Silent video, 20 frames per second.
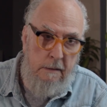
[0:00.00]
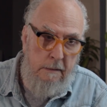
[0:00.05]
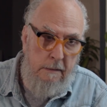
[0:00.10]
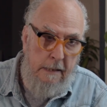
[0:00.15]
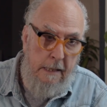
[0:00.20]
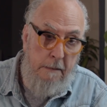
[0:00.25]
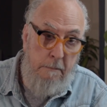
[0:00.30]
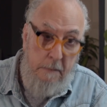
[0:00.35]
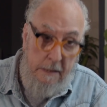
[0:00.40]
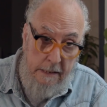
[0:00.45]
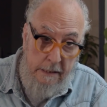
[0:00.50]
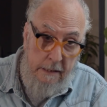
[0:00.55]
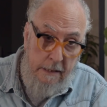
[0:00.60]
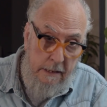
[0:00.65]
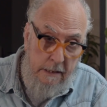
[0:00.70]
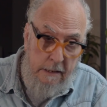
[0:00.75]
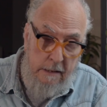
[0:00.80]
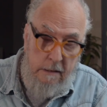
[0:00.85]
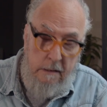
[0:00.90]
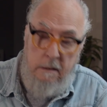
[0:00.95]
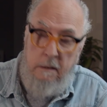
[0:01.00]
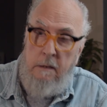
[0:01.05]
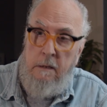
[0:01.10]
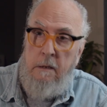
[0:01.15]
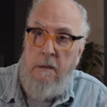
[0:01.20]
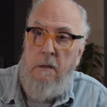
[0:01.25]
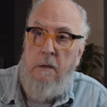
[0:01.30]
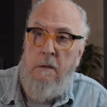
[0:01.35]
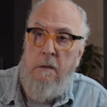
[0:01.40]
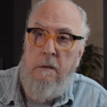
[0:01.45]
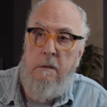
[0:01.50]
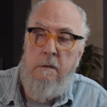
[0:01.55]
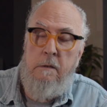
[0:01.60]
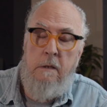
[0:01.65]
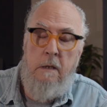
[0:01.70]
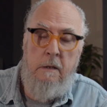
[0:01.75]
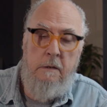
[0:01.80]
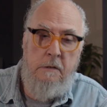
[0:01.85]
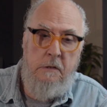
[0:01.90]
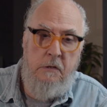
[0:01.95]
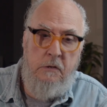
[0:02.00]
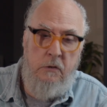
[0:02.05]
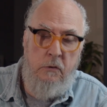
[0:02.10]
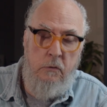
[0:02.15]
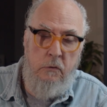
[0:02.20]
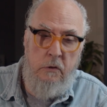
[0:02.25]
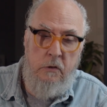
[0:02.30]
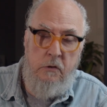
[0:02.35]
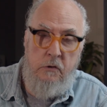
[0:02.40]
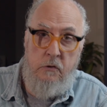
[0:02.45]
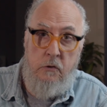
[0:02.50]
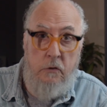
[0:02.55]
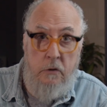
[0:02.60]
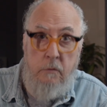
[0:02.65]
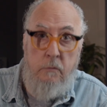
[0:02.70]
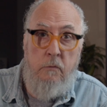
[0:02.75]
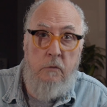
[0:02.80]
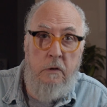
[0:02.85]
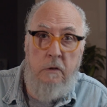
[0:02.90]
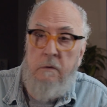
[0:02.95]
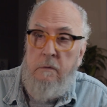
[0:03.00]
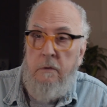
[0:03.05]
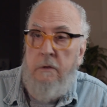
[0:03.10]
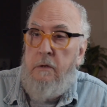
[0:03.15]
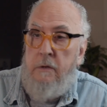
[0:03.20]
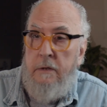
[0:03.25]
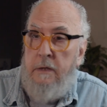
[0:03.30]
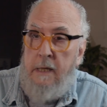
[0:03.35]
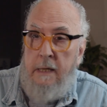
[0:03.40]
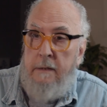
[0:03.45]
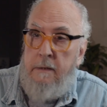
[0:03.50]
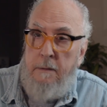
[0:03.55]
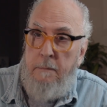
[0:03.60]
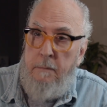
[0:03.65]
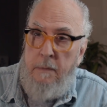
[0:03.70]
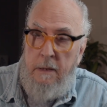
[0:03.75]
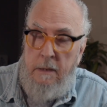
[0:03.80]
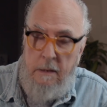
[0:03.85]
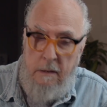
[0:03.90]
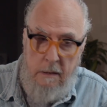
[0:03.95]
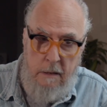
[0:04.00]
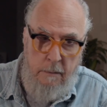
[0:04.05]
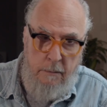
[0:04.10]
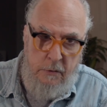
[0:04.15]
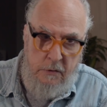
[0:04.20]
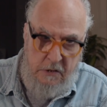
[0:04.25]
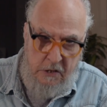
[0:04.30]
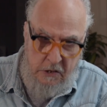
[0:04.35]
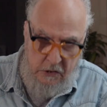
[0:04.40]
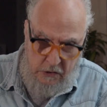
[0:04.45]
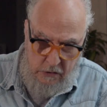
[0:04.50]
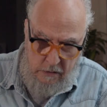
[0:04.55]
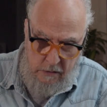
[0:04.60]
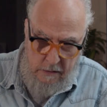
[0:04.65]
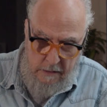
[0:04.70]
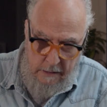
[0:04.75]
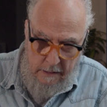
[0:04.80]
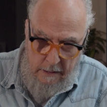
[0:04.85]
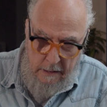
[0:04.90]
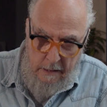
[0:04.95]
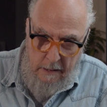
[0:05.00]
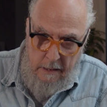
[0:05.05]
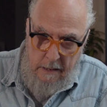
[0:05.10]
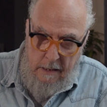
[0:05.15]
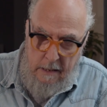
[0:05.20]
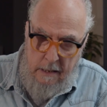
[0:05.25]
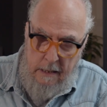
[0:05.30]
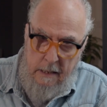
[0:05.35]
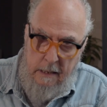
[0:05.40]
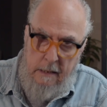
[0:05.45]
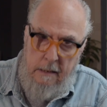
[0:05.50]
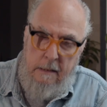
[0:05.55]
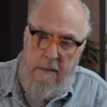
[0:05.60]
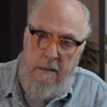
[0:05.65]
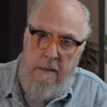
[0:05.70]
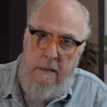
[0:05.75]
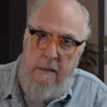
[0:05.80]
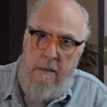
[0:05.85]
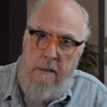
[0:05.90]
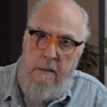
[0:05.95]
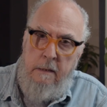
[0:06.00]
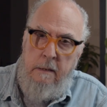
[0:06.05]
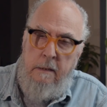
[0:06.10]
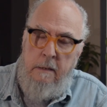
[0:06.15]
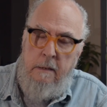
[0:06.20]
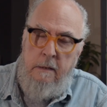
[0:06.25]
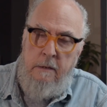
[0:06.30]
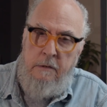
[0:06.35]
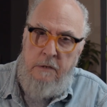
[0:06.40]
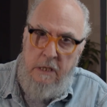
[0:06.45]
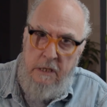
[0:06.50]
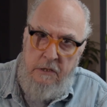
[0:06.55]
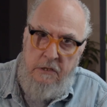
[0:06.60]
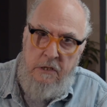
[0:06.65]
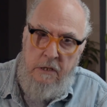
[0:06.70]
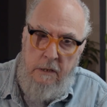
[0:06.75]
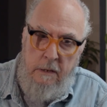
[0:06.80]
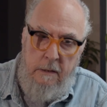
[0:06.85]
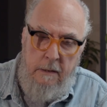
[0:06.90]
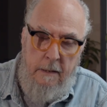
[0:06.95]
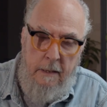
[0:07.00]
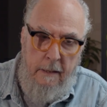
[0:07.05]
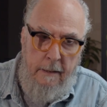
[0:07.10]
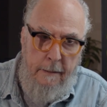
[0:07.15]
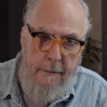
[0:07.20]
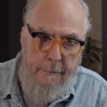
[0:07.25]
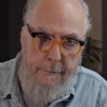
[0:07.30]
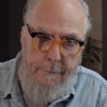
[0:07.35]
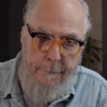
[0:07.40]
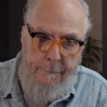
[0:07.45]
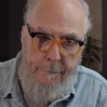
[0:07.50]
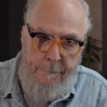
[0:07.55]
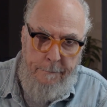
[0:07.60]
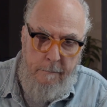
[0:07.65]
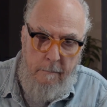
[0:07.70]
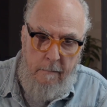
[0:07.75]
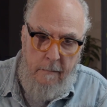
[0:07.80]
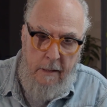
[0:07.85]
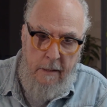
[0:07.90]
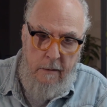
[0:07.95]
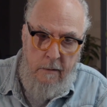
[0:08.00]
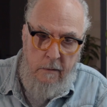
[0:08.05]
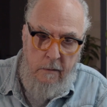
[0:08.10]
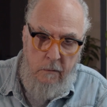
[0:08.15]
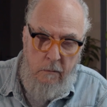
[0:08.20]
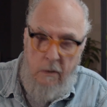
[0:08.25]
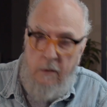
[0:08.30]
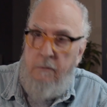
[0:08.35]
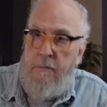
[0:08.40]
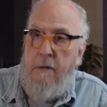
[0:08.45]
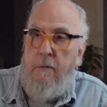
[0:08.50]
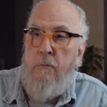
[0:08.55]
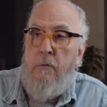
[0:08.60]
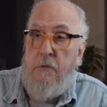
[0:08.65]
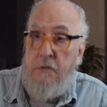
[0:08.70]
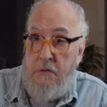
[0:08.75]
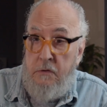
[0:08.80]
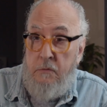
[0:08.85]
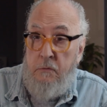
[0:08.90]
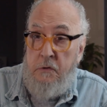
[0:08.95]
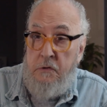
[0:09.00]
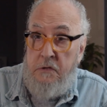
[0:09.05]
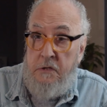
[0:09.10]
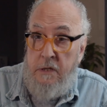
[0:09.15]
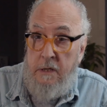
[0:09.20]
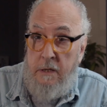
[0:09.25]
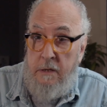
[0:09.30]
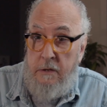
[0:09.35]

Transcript: had been there, as students, or they were, they had a position in teaching. And one of them was